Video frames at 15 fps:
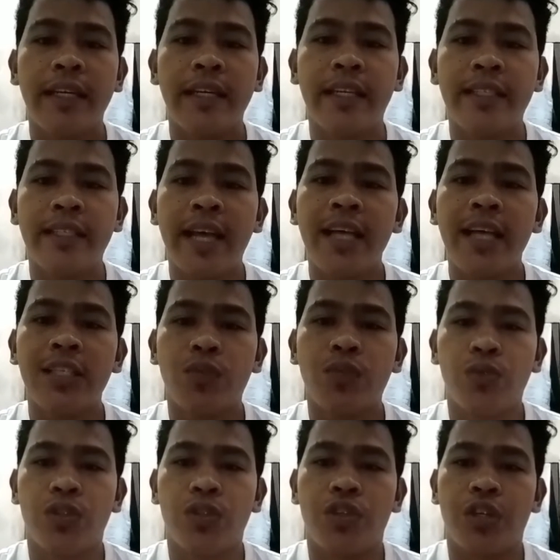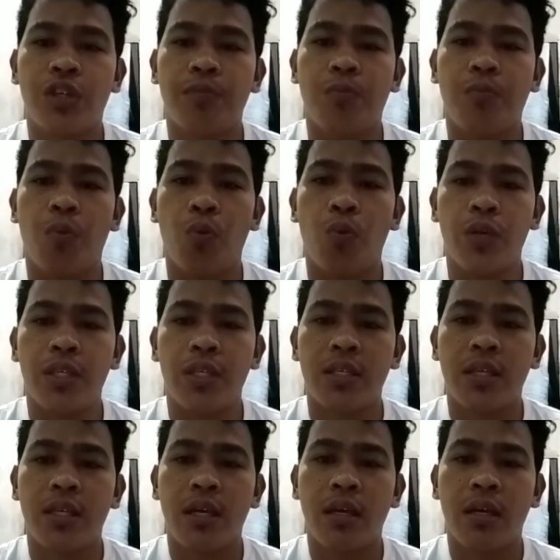The tax was termed buwis.
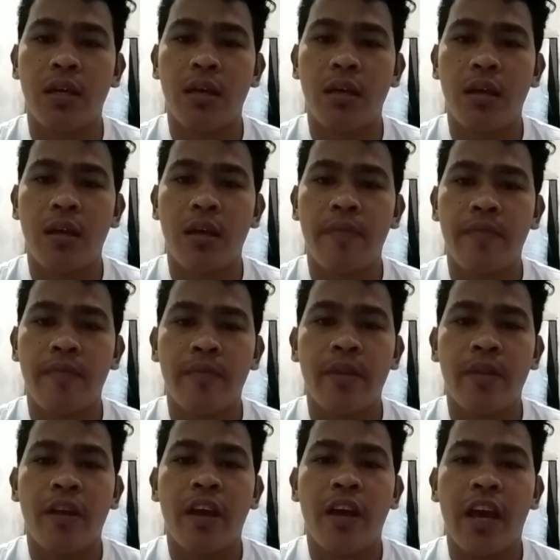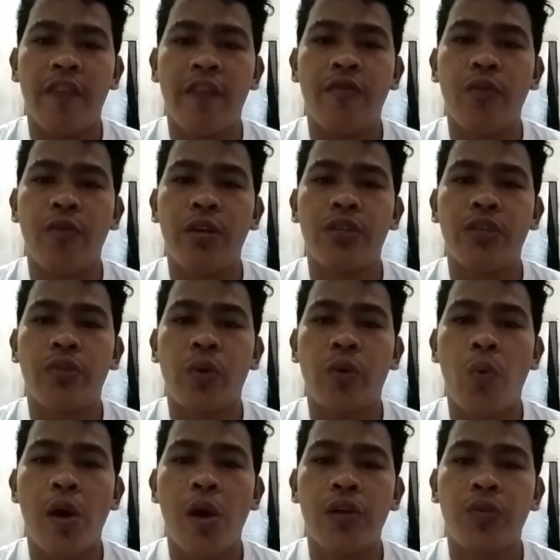Everyone is
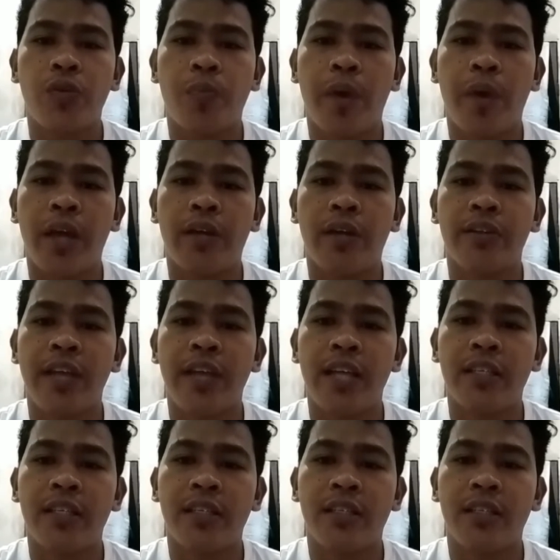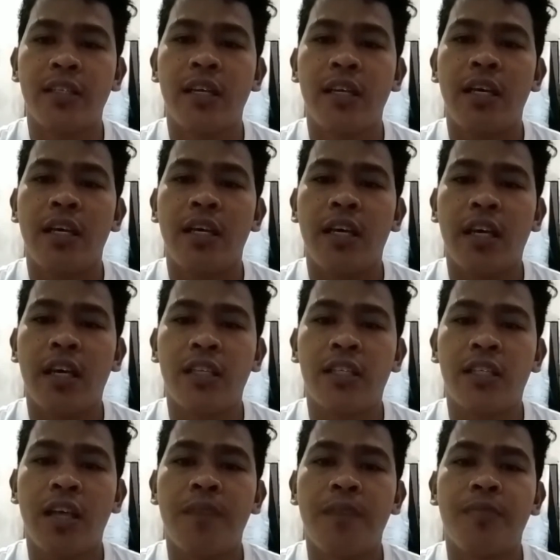required to pay their taxes
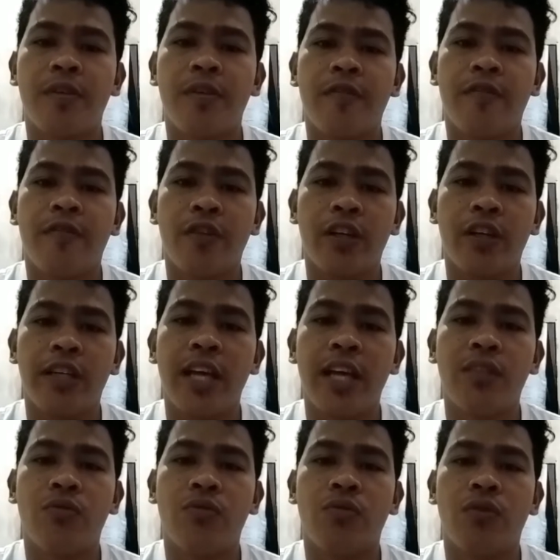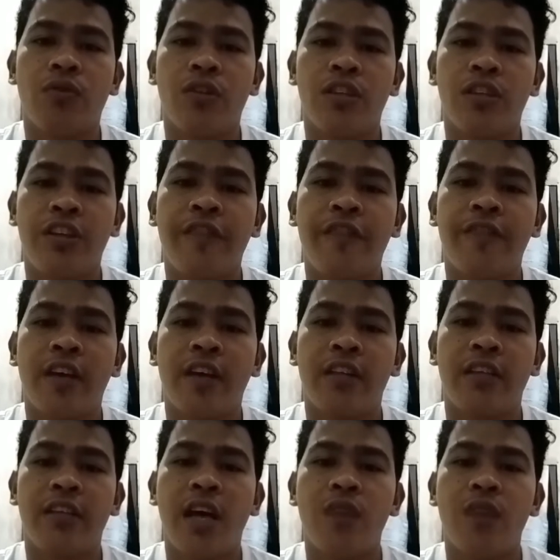except for the datu or the
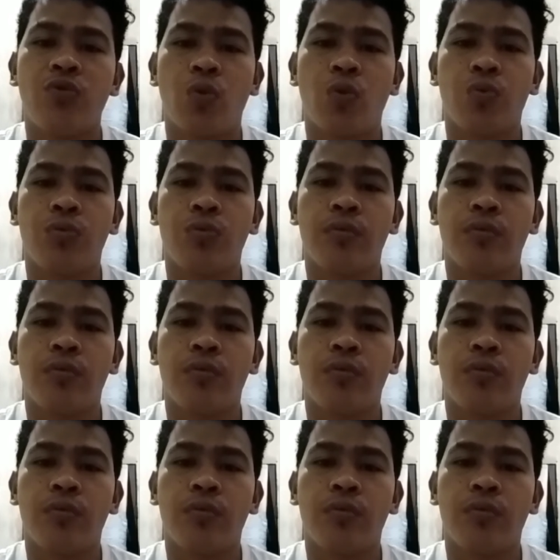chieftain's household.